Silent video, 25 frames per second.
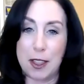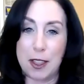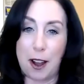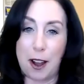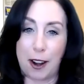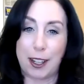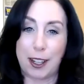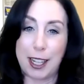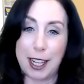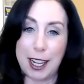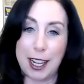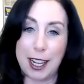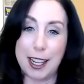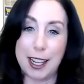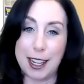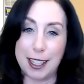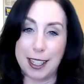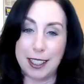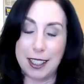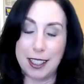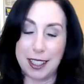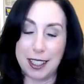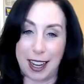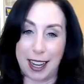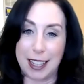our
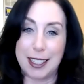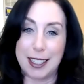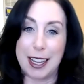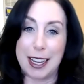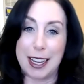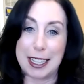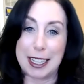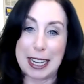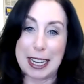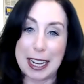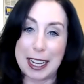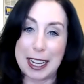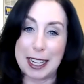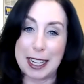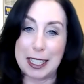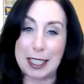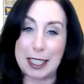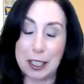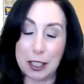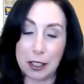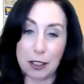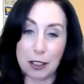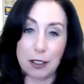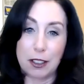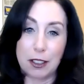kids, and I say
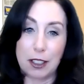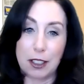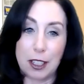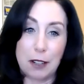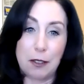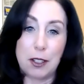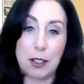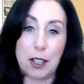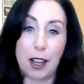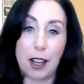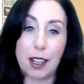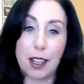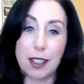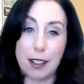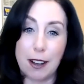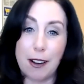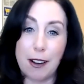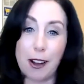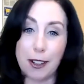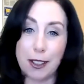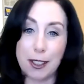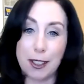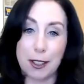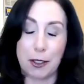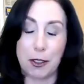kids, they're, you know, young
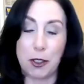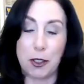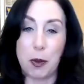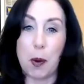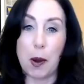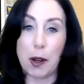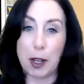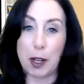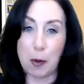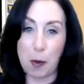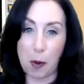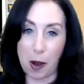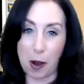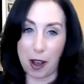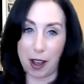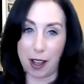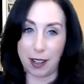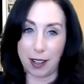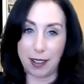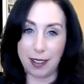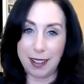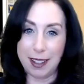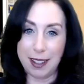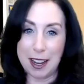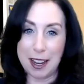adults, they're
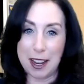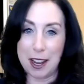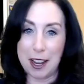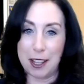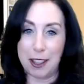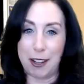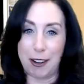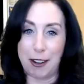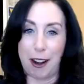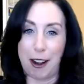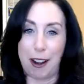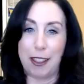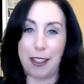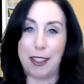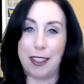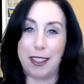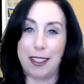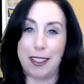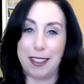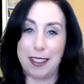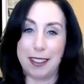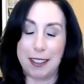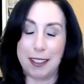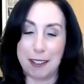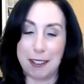21, they're
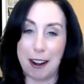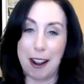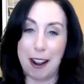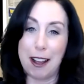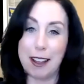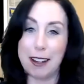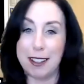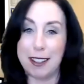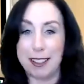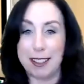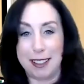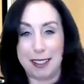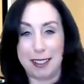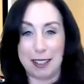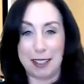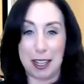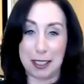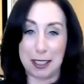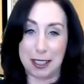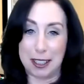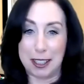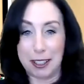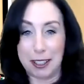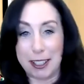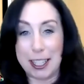on, they're on,
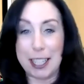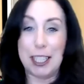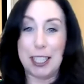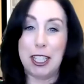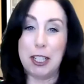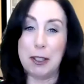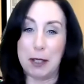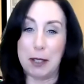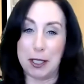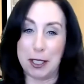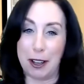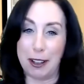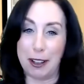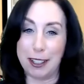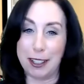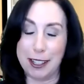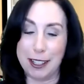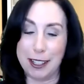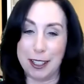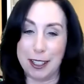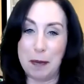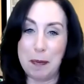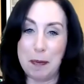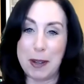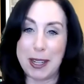they're into
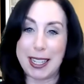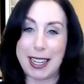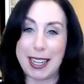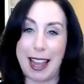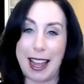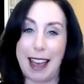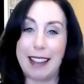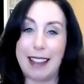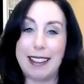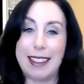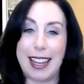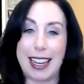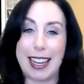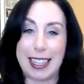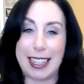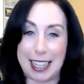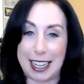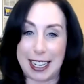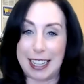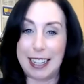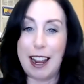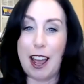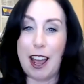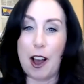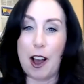adulthood, but yet they
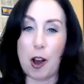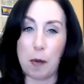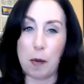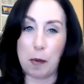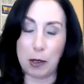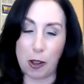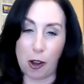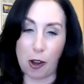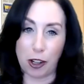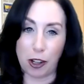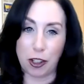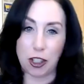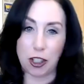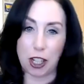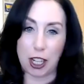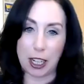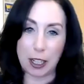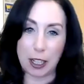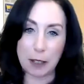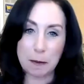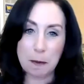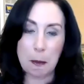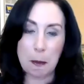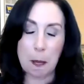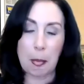need help
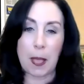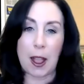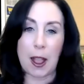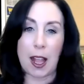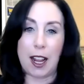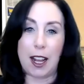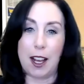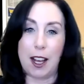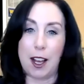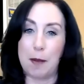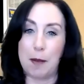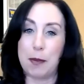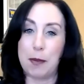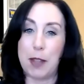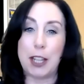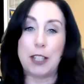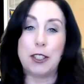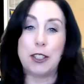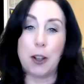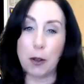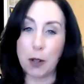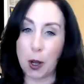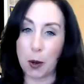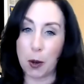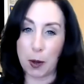launching. Um, they
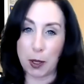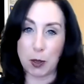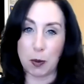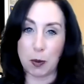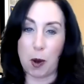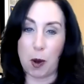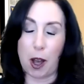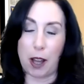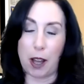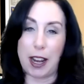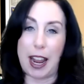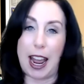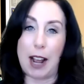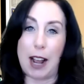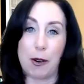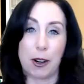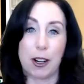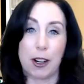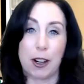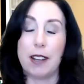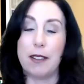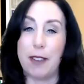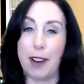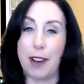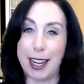don't always want
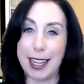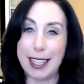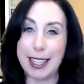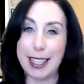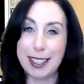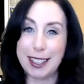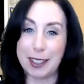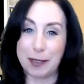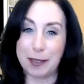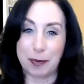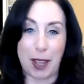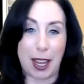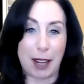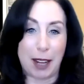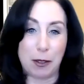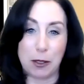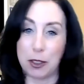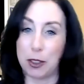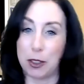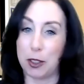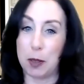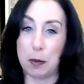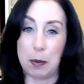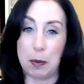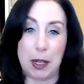our advice. I will
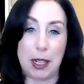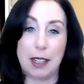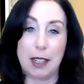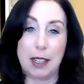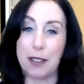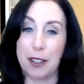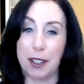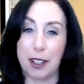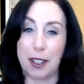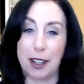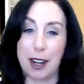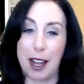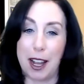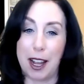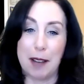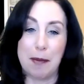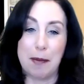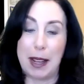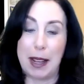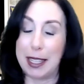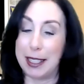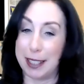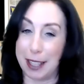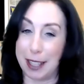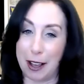just speak for uh,
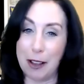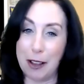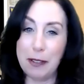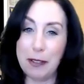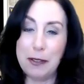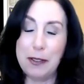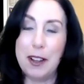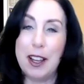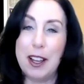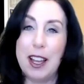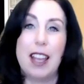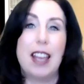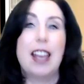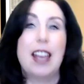myself